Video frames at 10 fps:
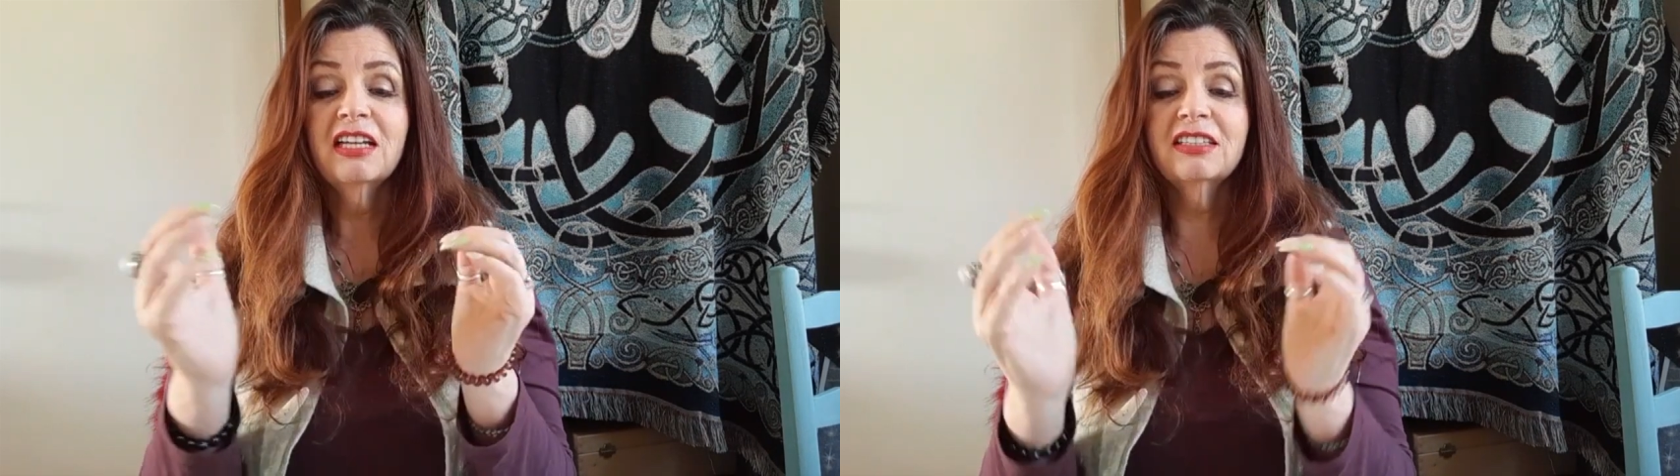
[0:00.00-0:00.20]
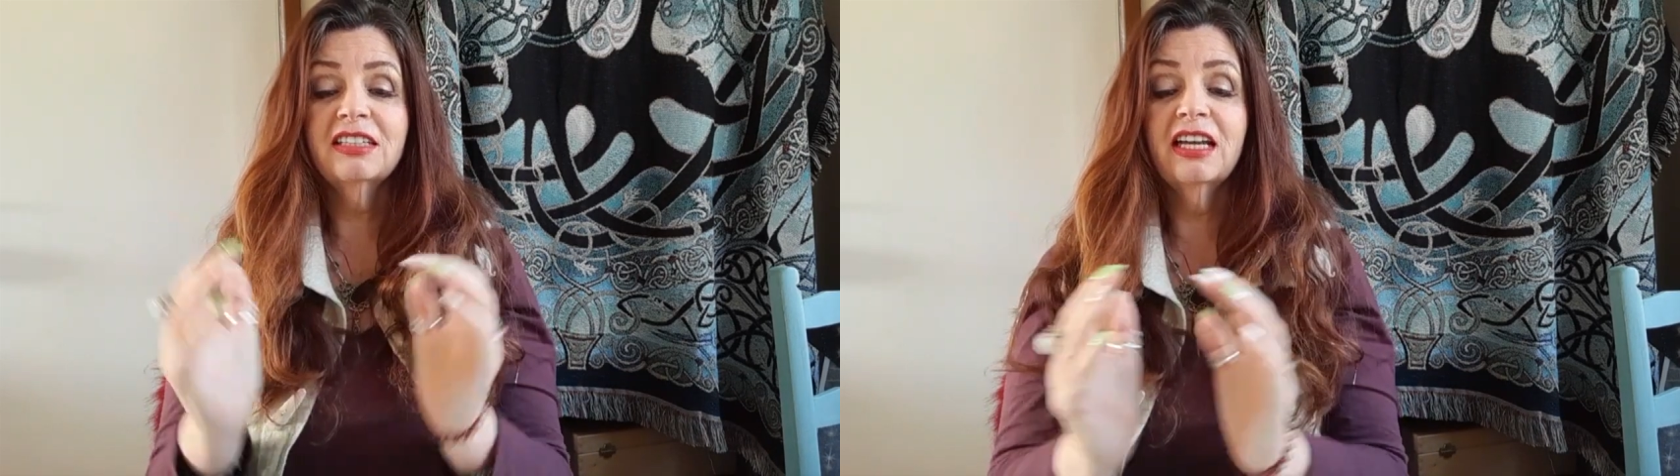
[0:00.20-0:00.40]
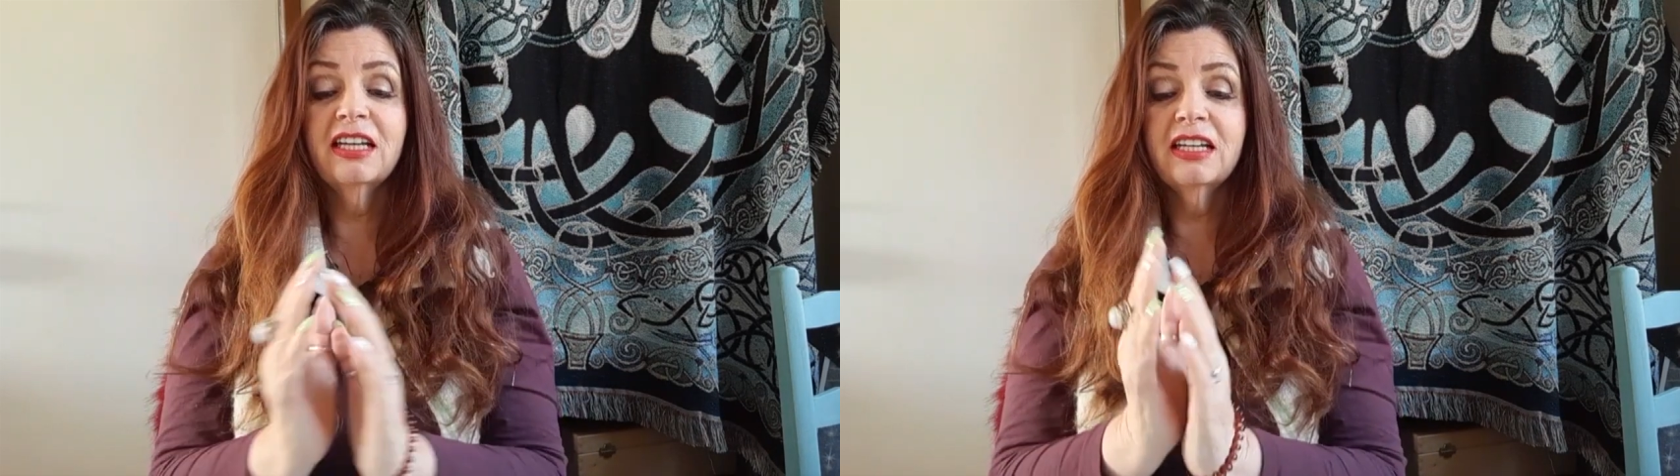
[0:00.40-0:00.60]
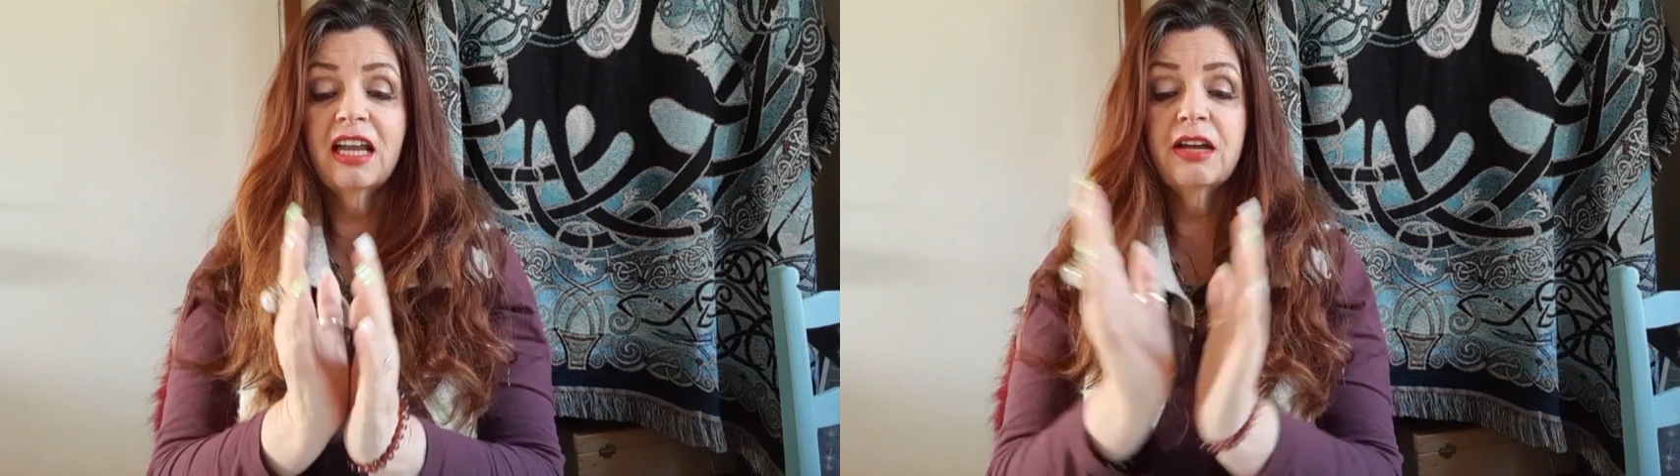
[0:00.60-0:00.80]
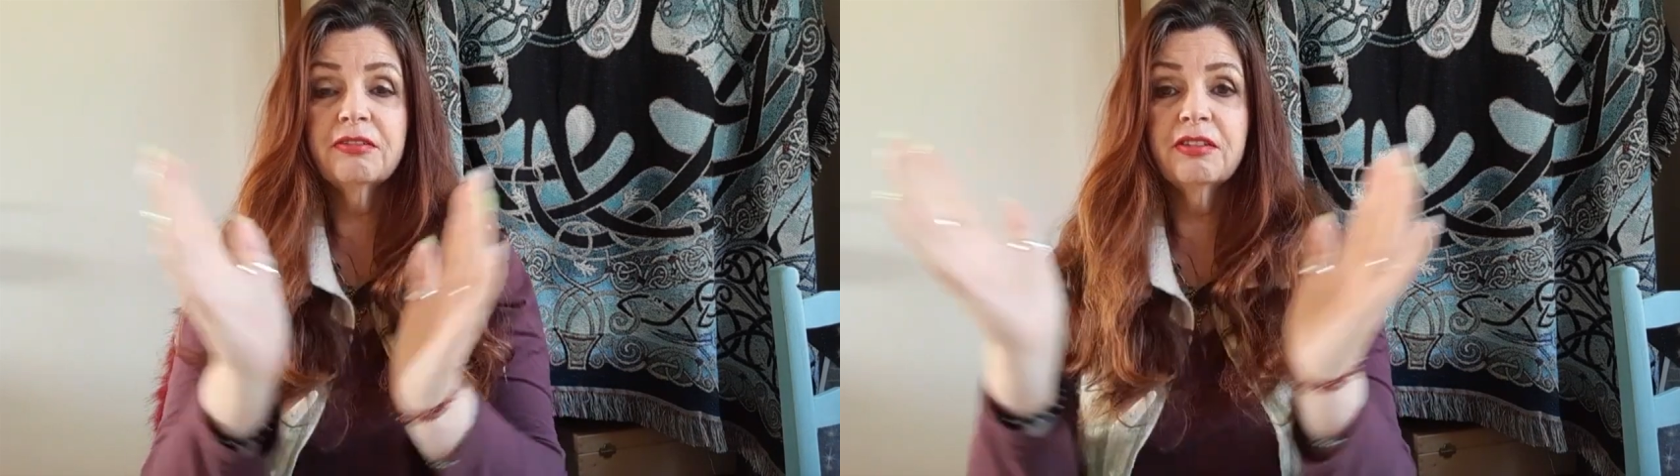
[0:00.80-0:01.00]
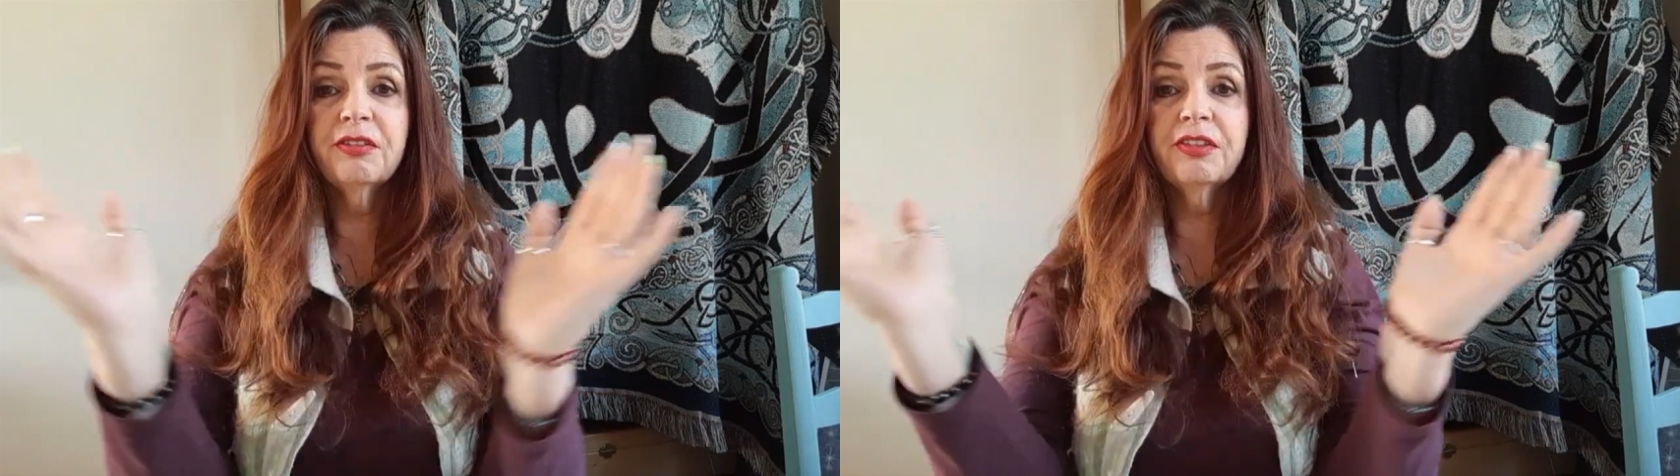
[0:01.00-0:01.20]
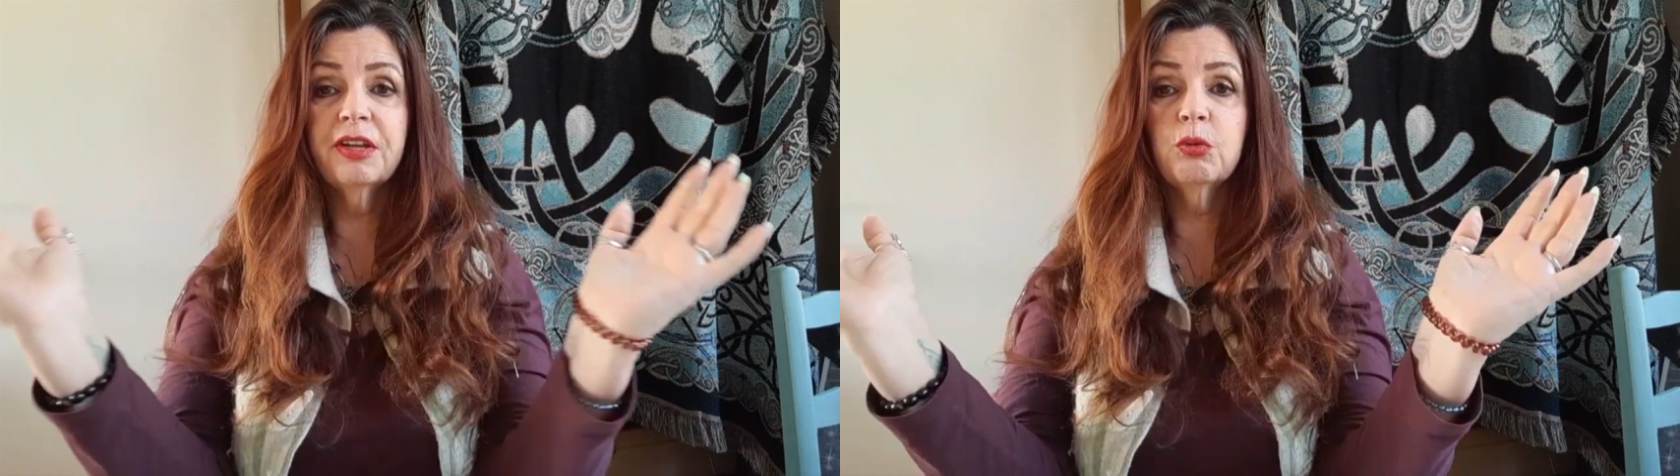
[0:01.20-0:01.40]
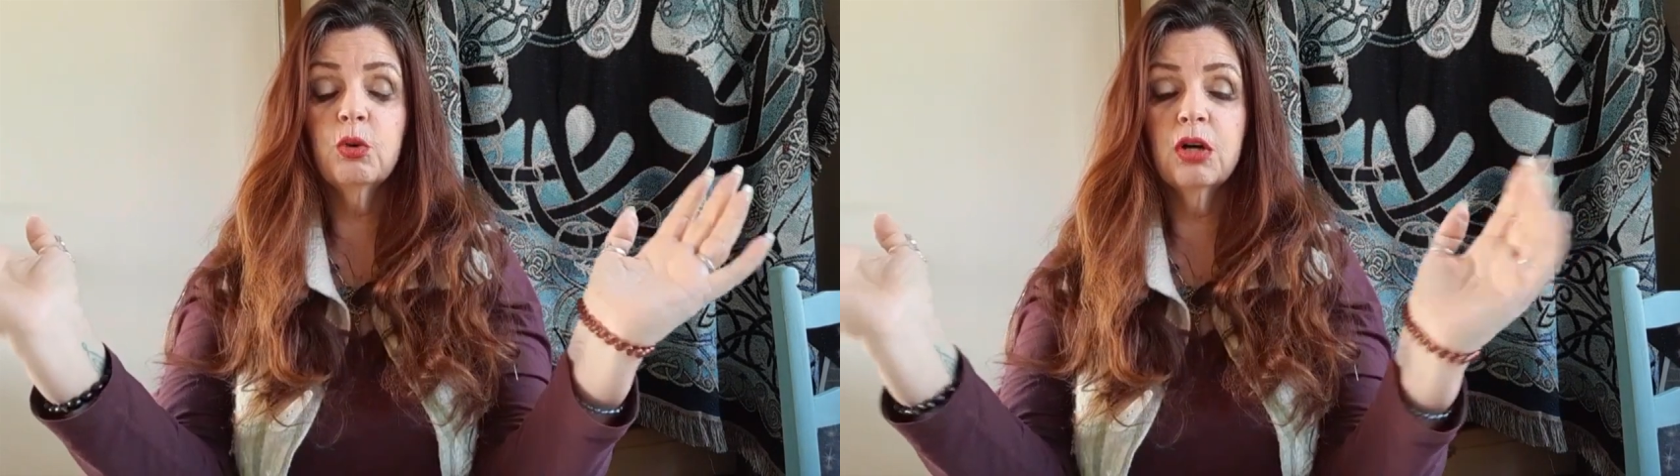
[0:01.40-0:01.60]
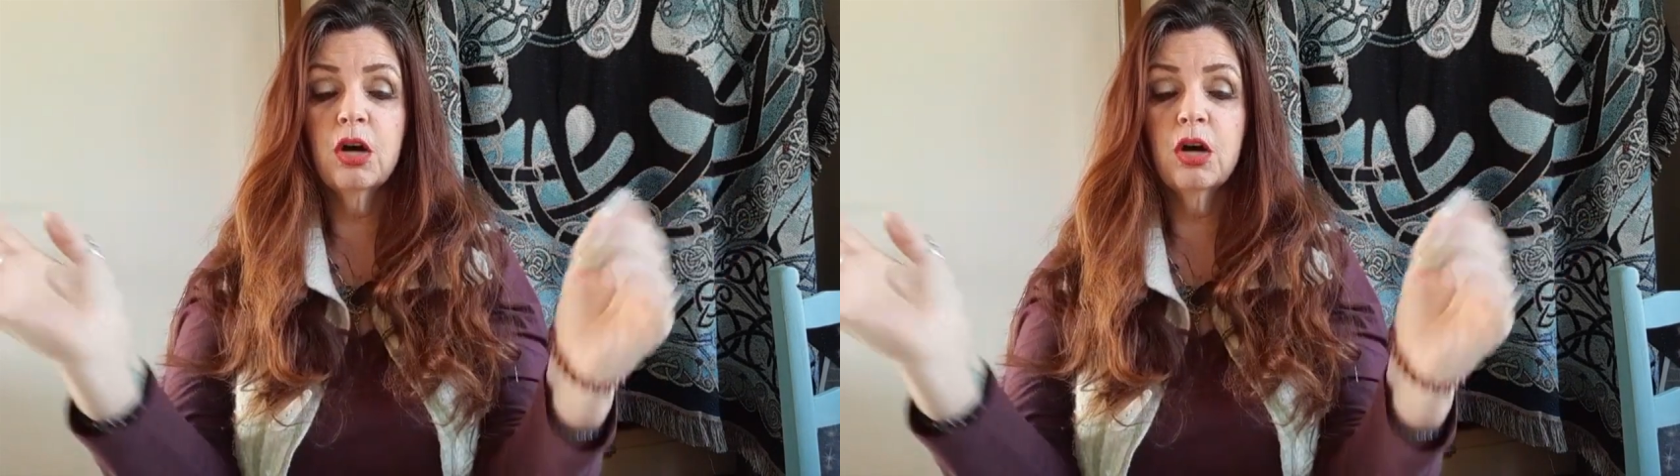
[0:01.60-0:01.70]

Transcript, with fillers: then everything will